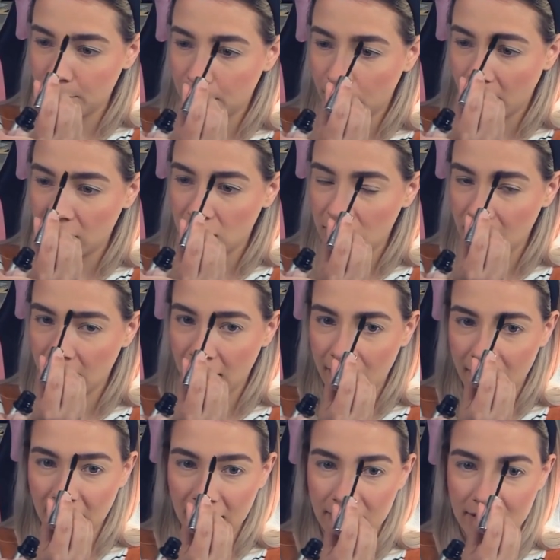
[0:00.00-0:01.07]
brushing
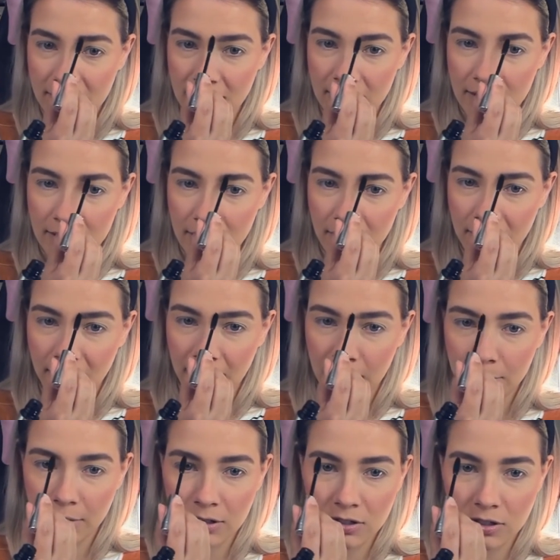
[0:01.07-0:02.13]
against it, so like
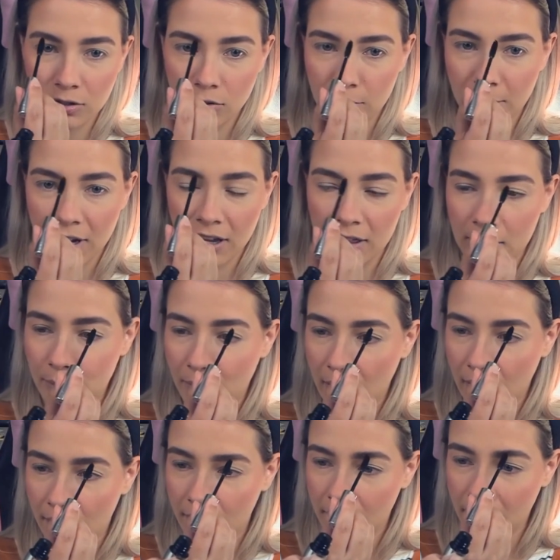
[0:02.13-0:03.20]
I'm brushing toward my other
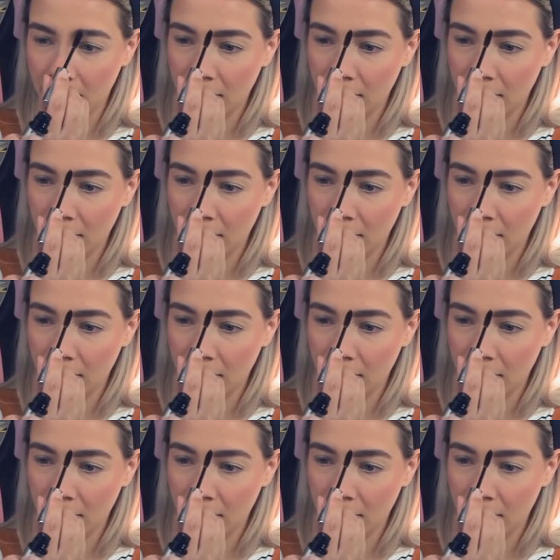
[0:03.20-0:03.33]
brow.